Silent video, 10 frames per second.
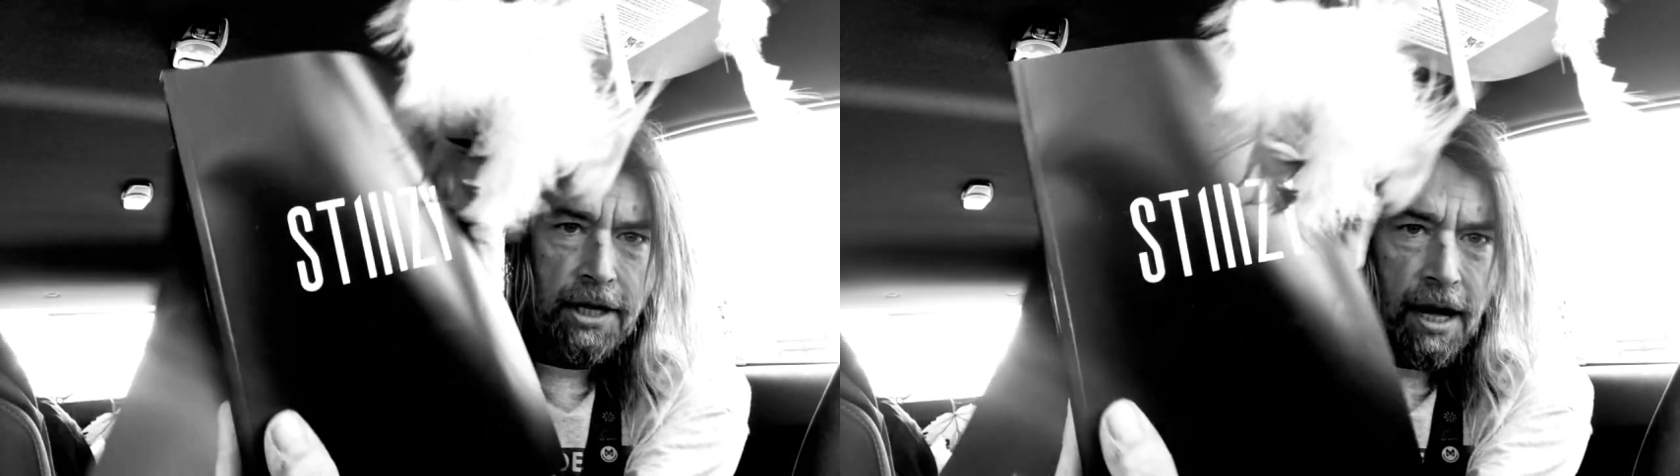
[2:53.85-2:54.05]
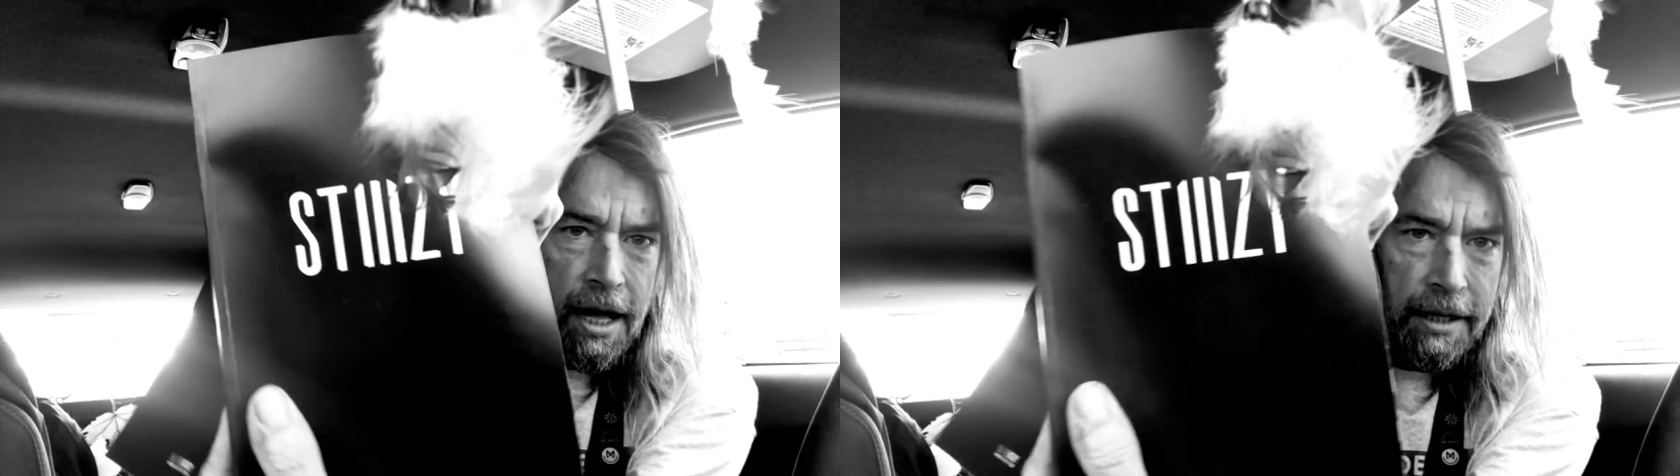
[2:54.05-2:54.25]

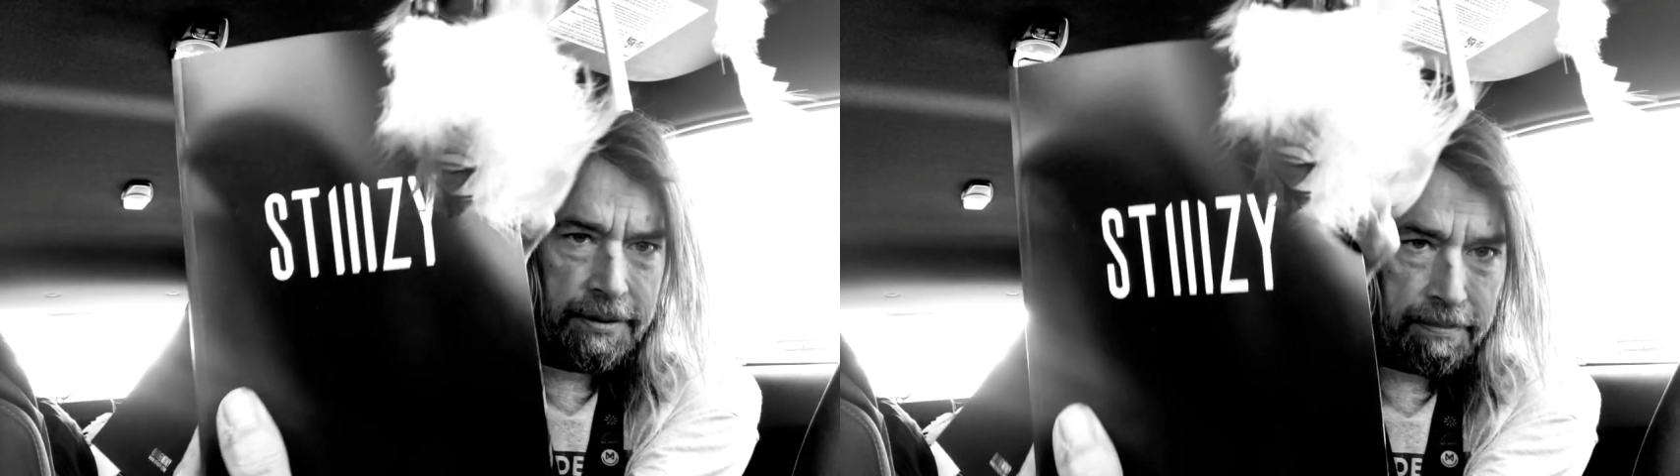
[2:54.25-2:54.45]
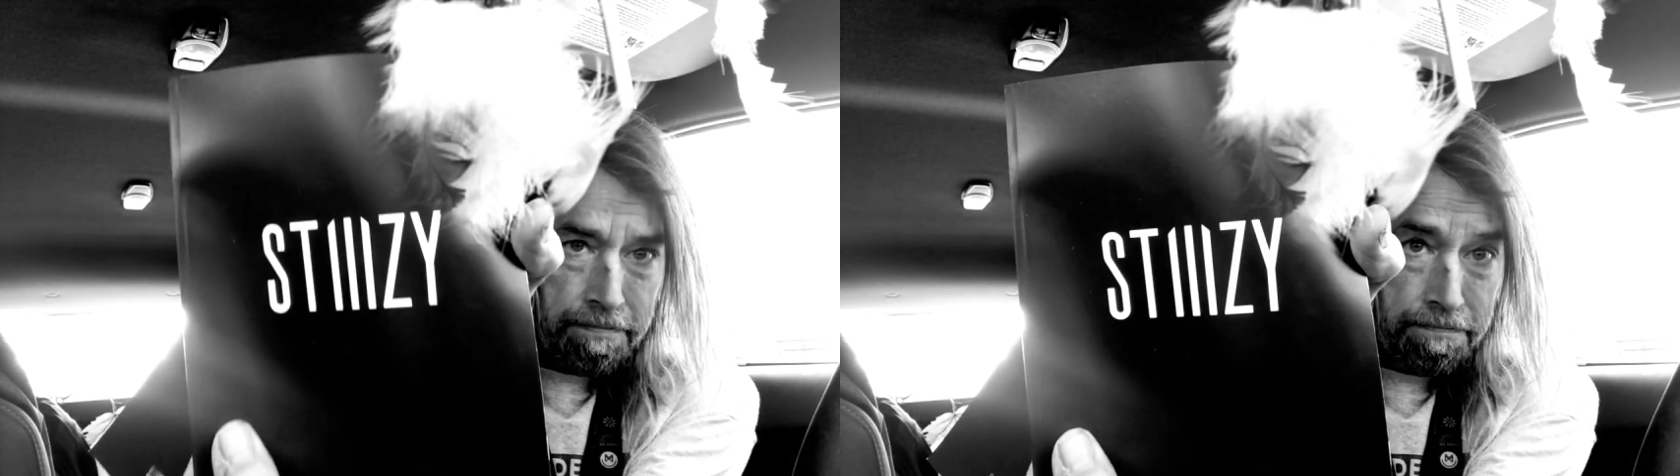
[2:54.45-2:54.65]
called
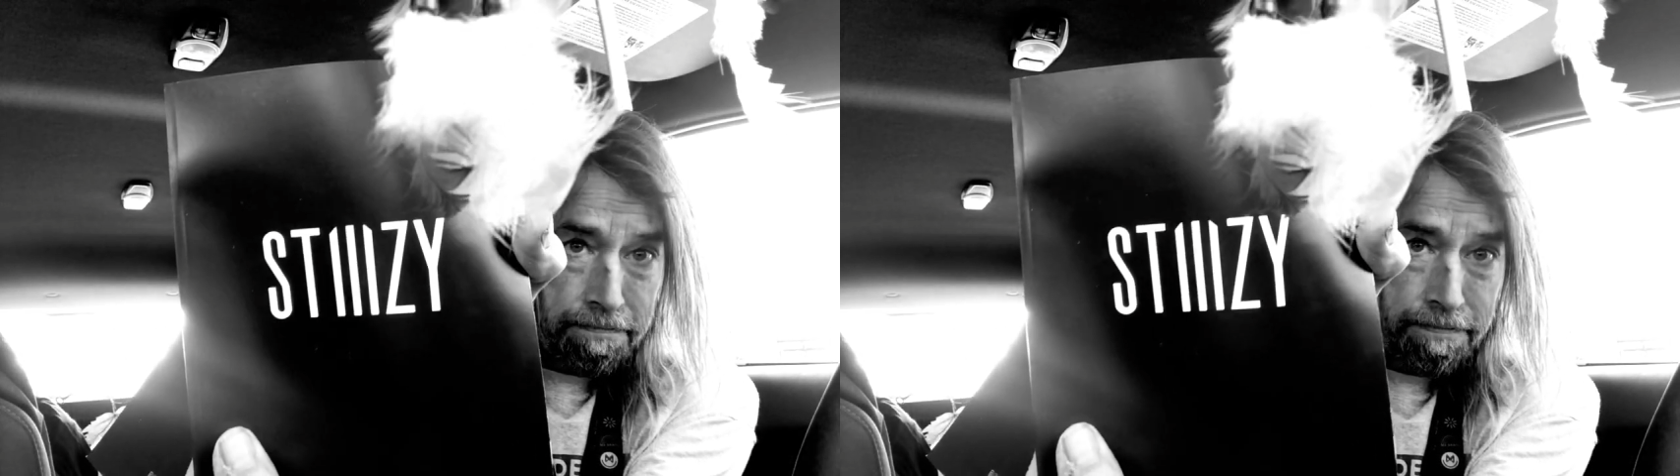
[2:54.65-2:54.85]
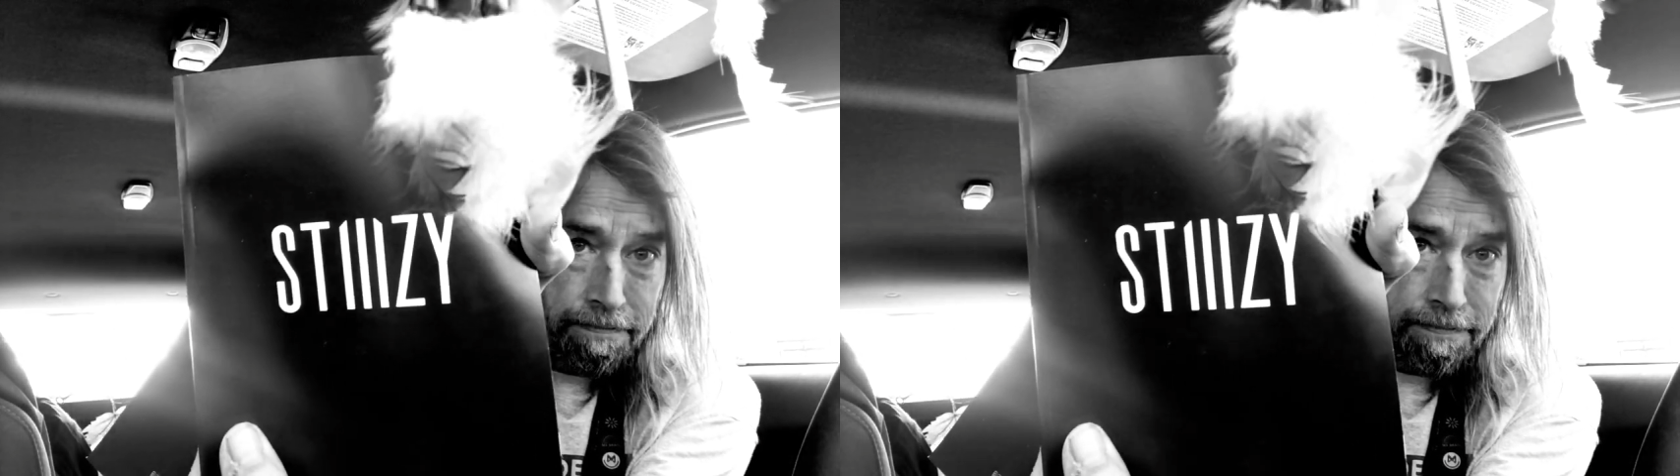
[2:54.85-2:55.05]

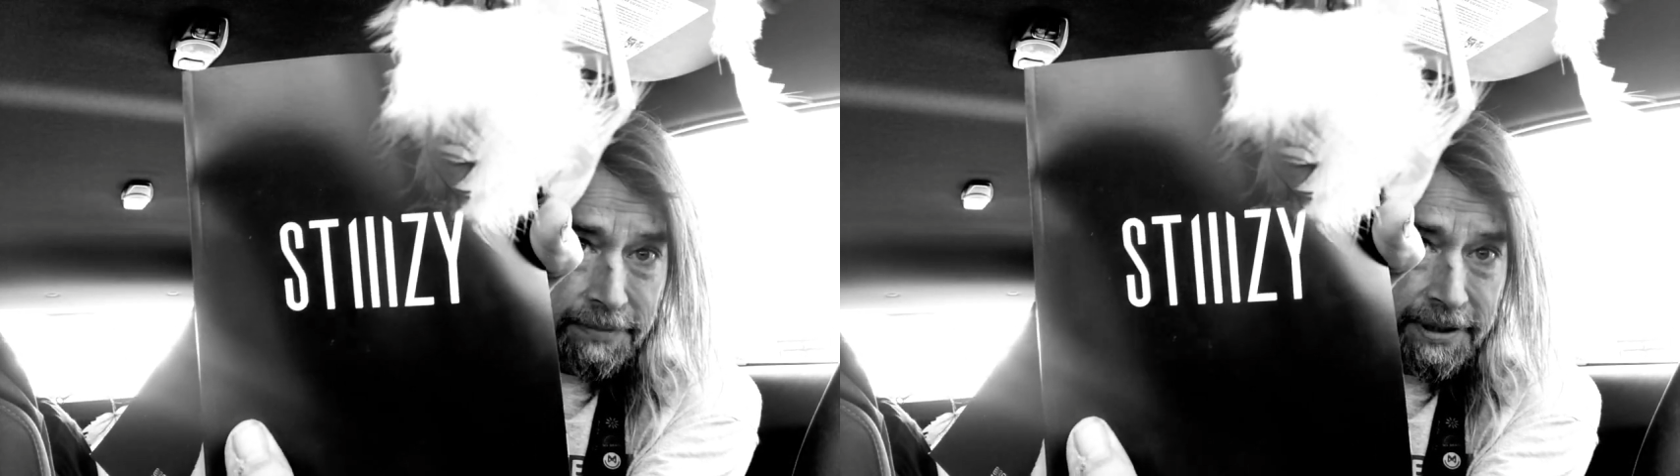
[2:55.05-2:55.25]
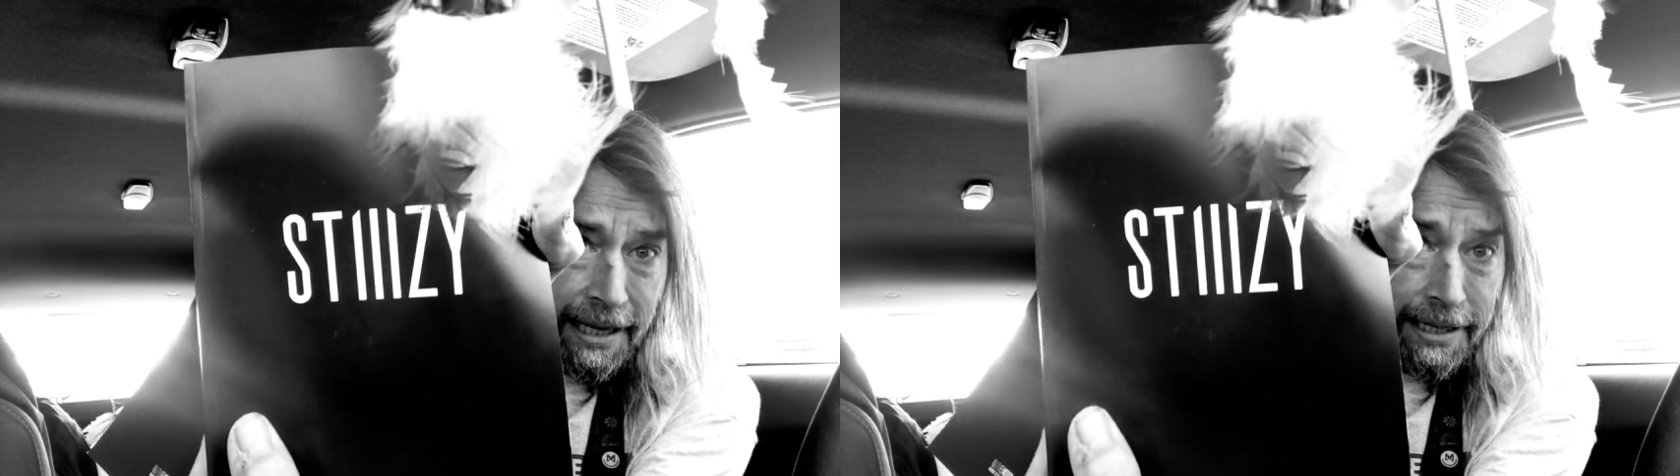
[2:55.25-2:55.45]

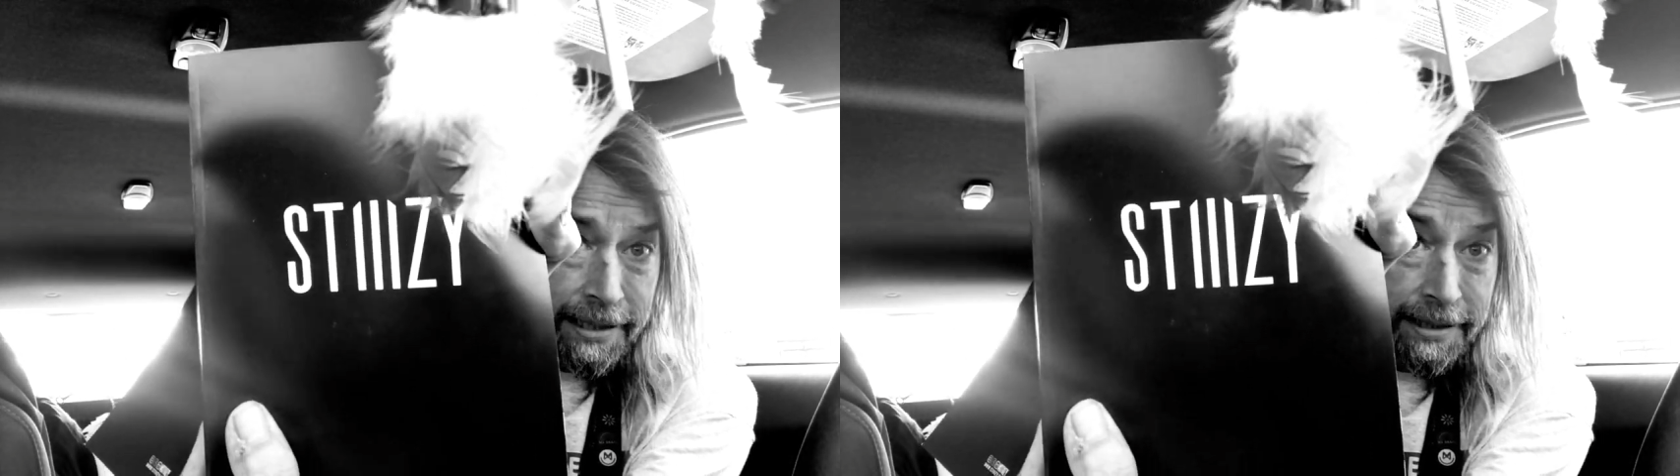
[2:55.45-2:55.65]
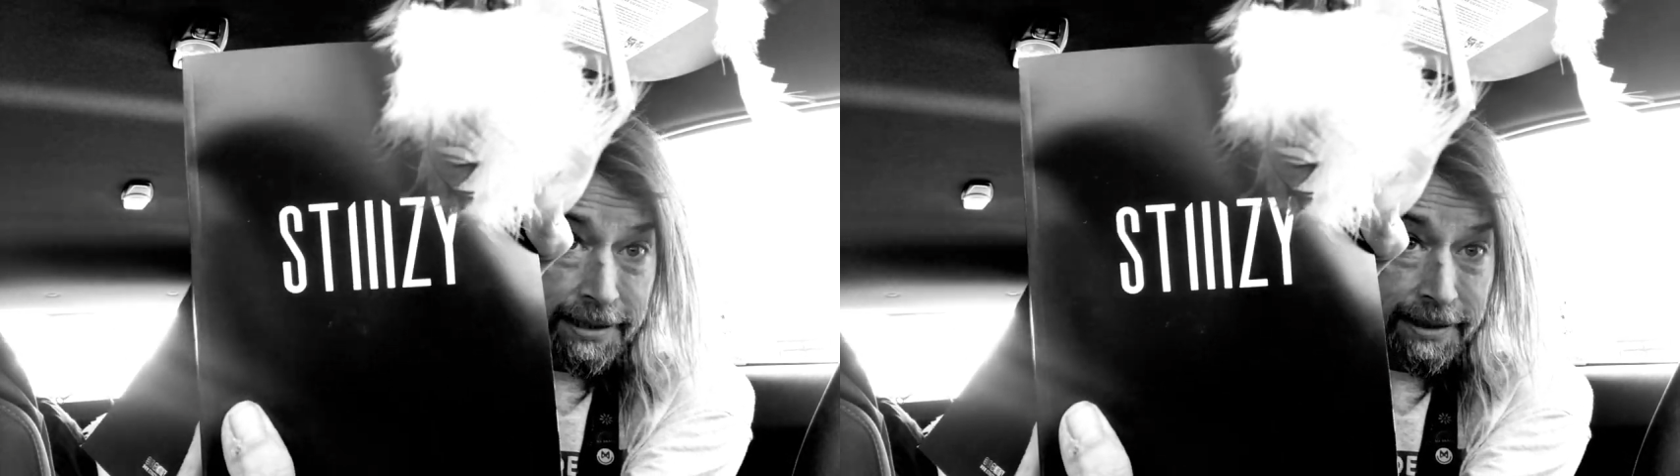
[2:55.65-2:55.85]

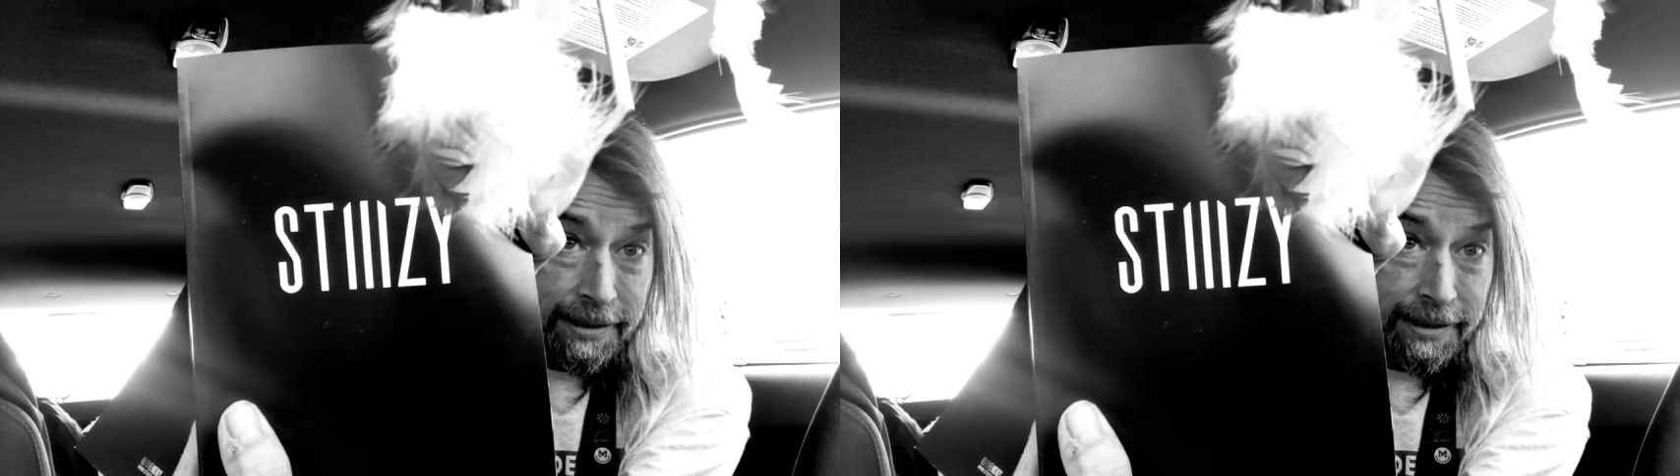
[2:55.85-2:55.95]
this.